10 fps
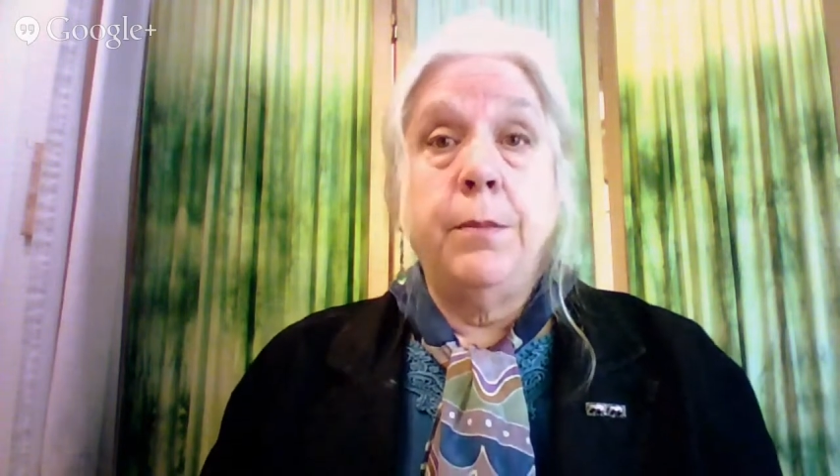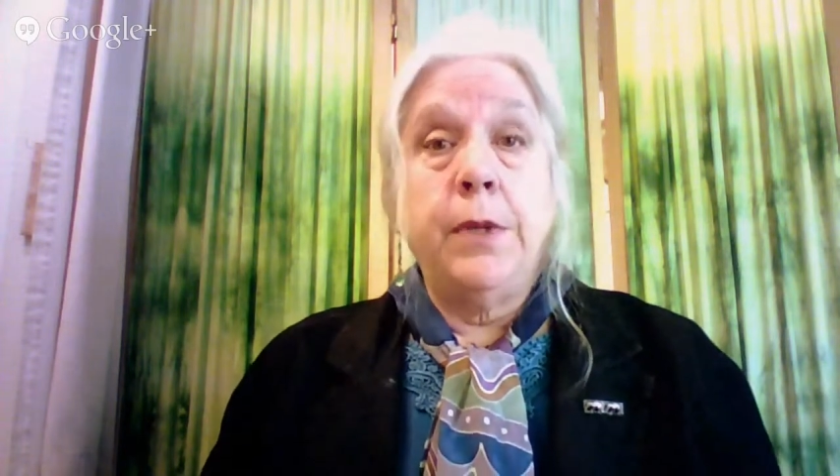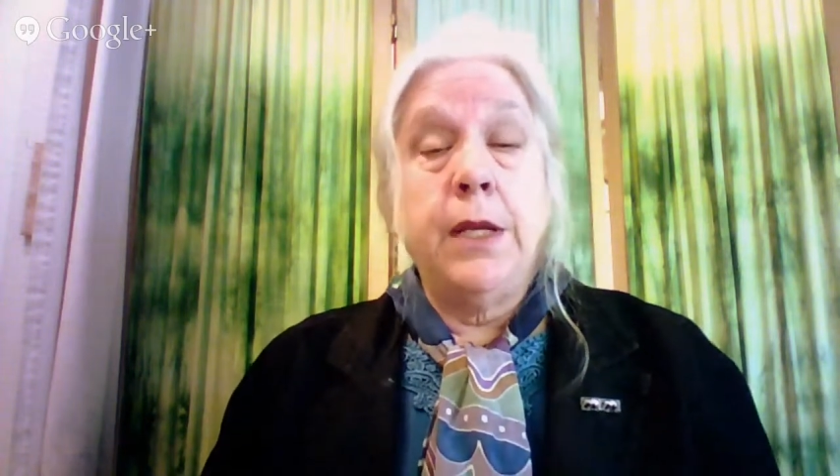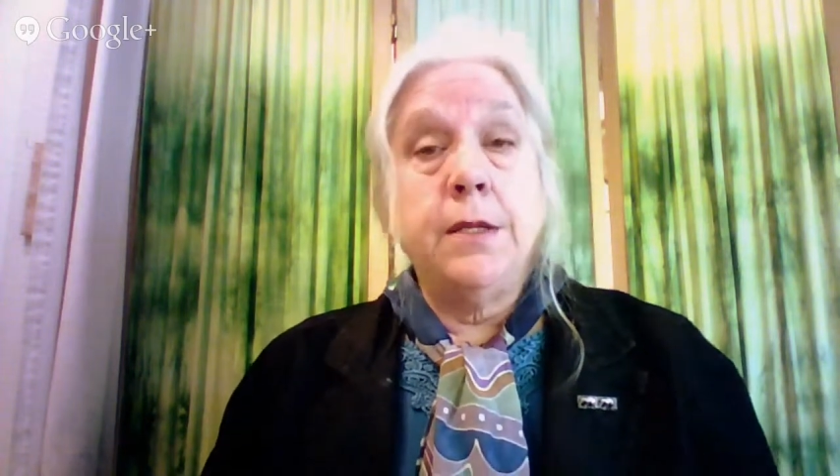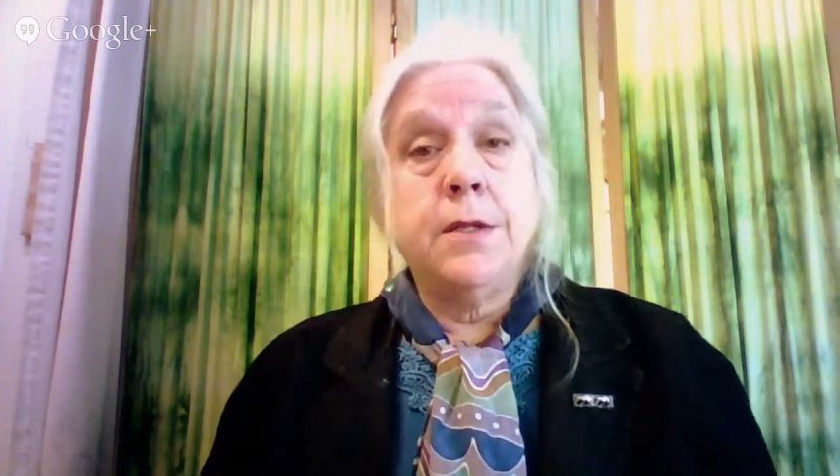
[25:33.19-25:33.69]

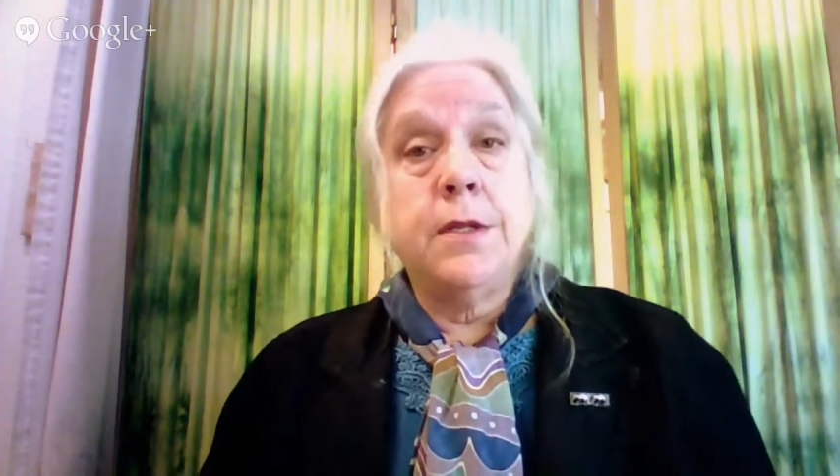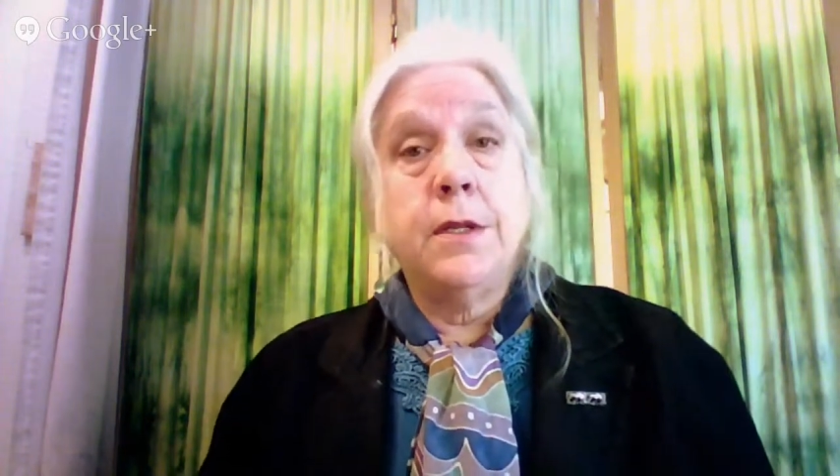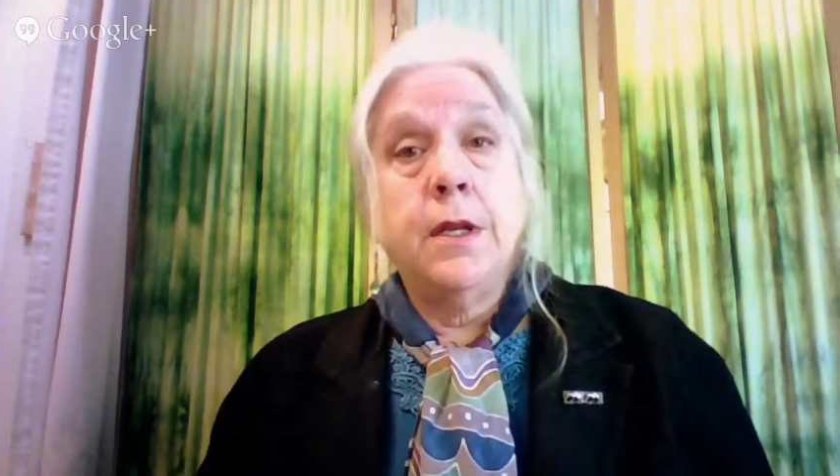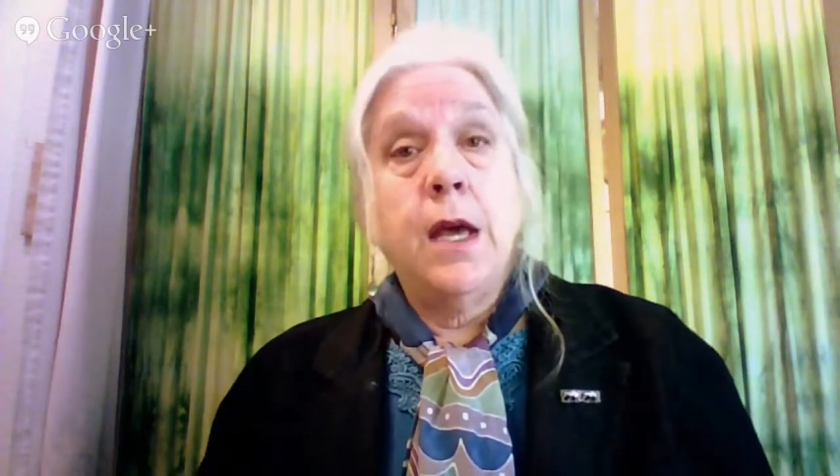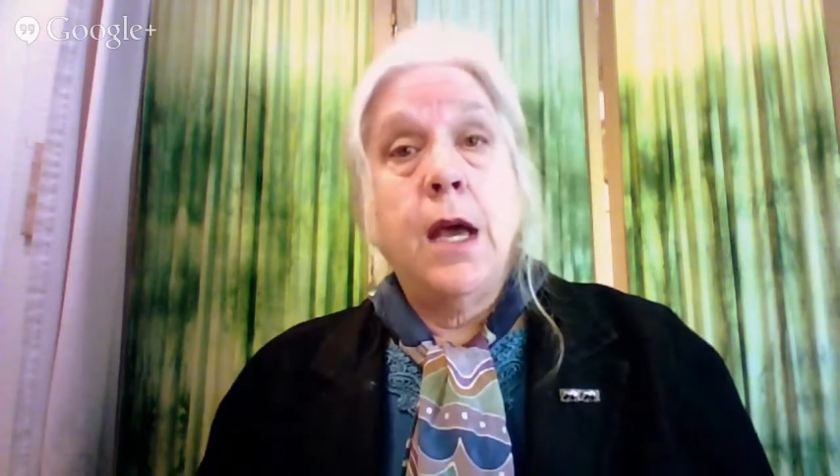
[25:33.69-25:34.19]
place,
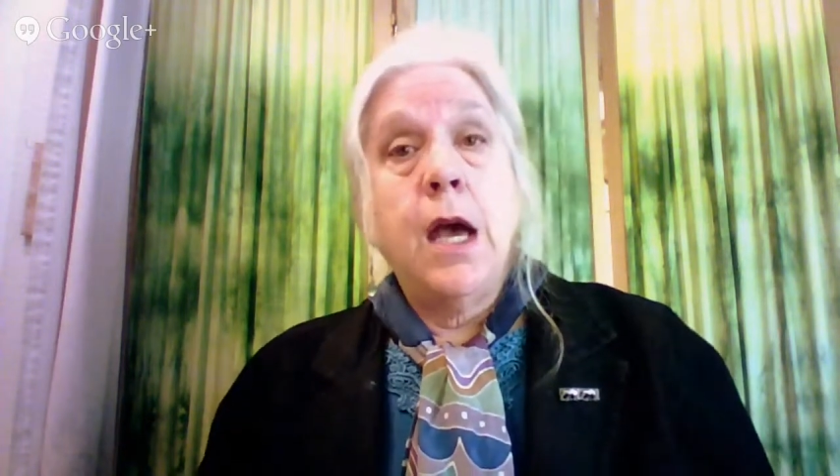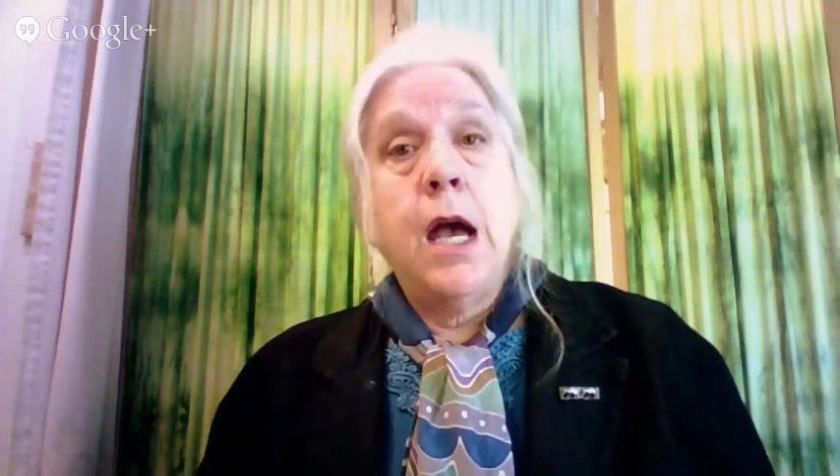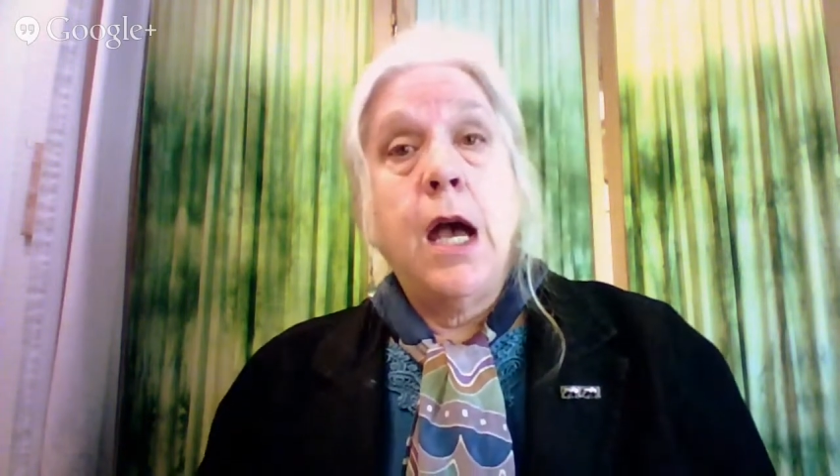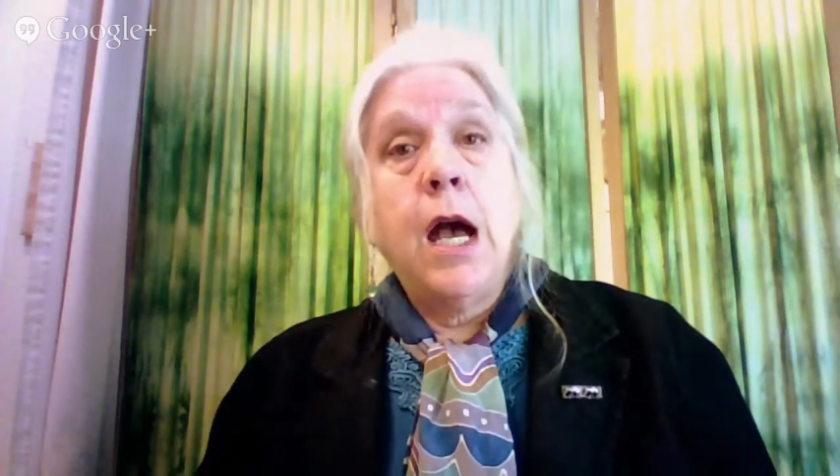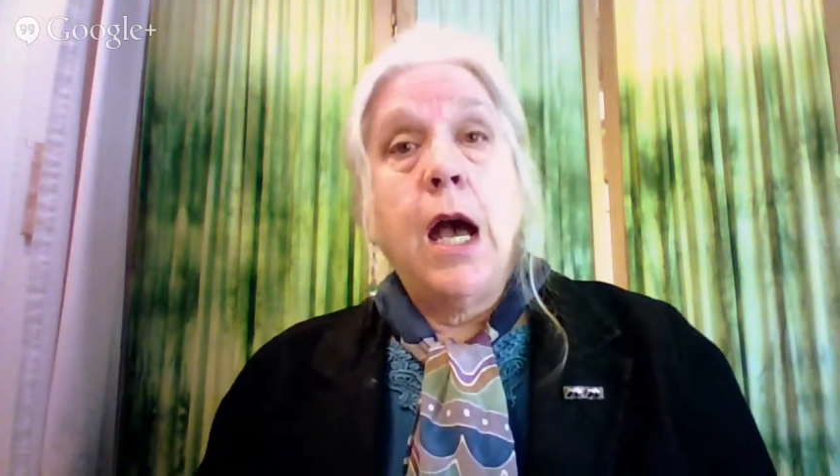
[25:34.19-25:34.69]

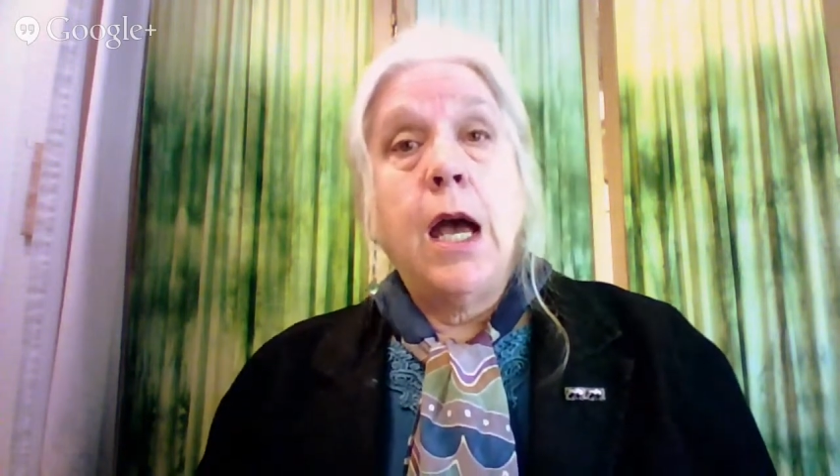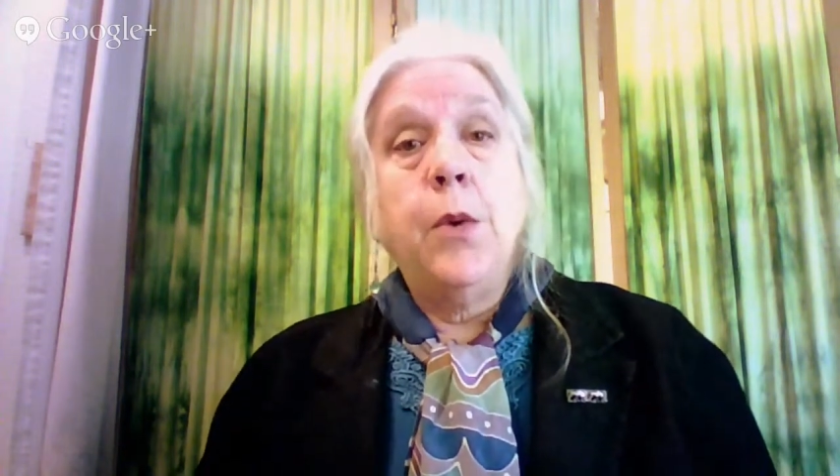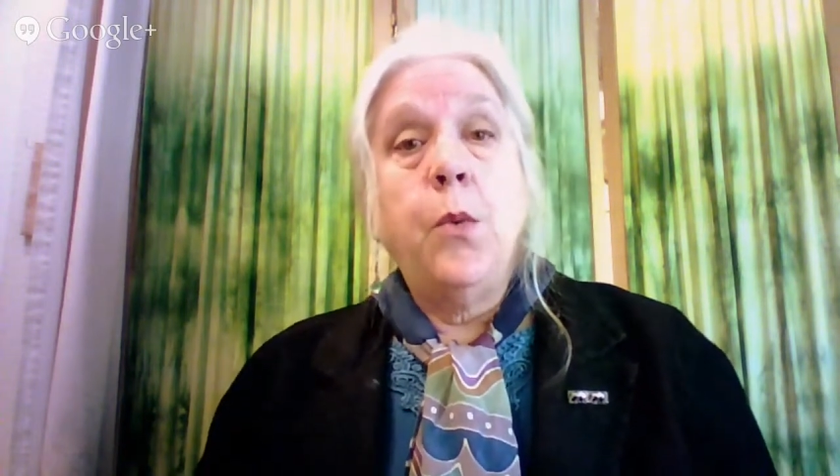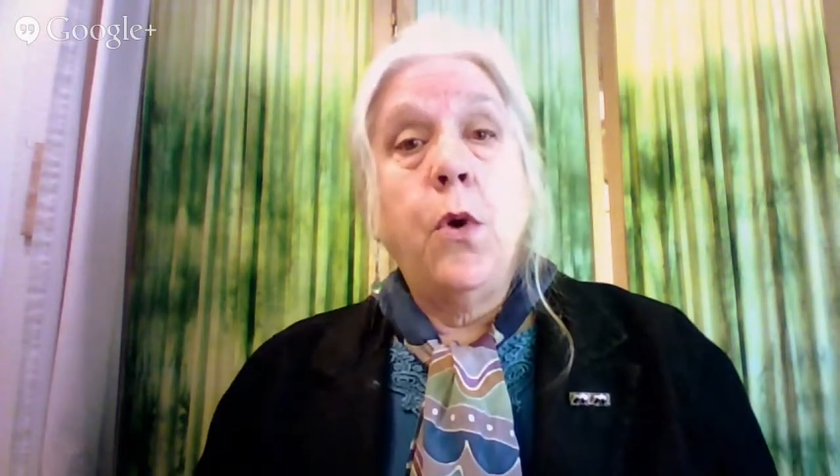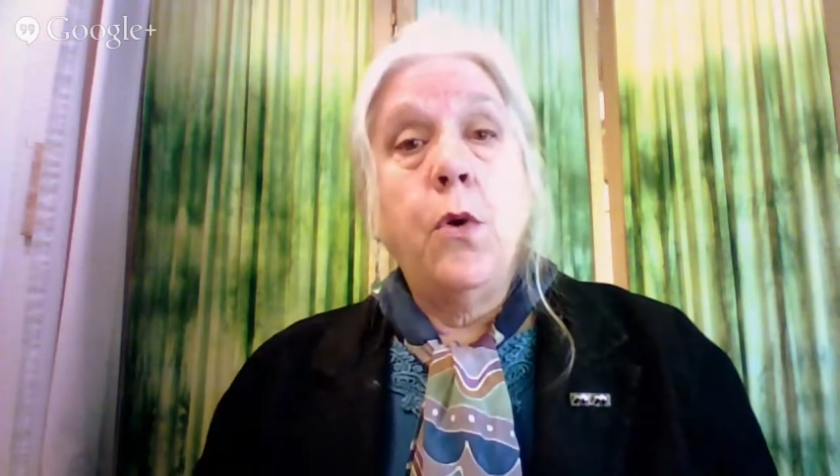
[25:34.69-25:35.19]

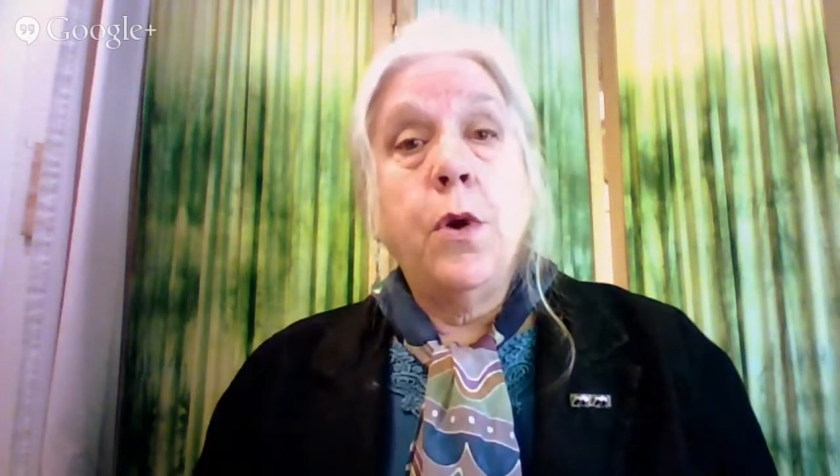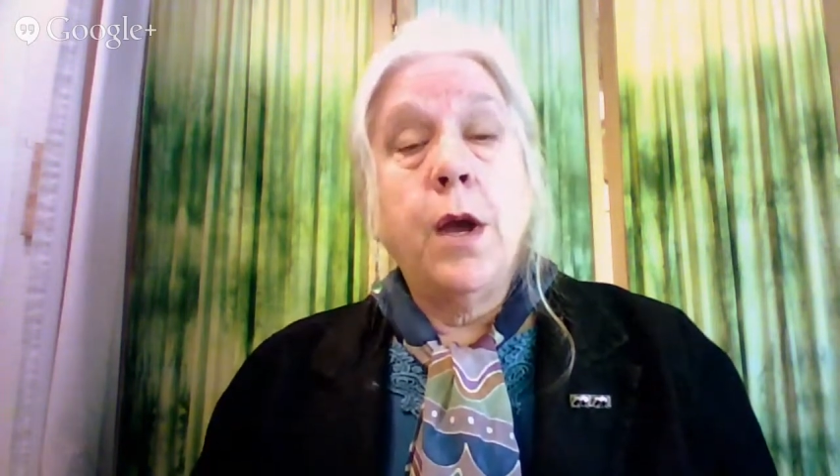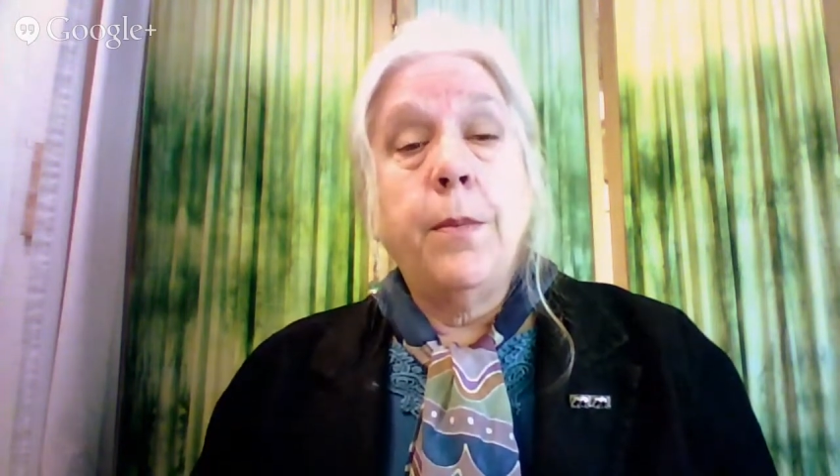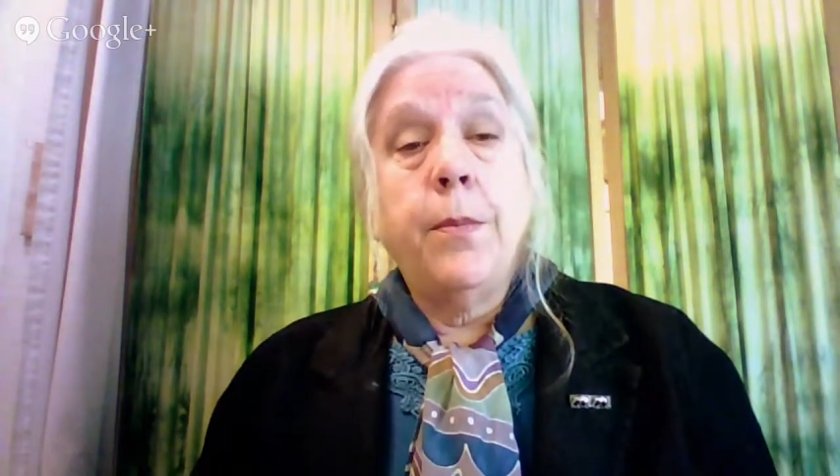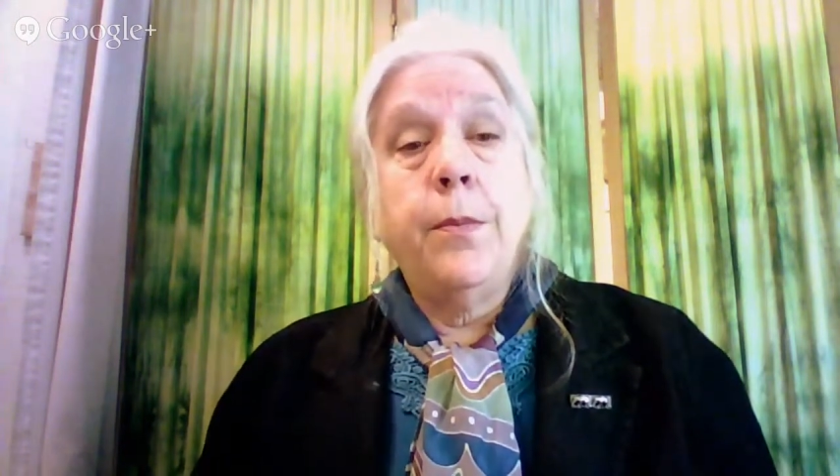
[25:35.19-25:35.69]
I woke
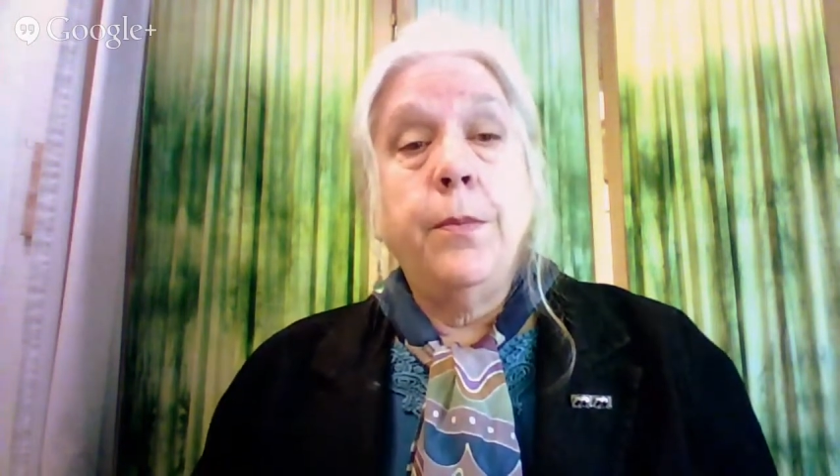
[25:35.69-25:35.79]
up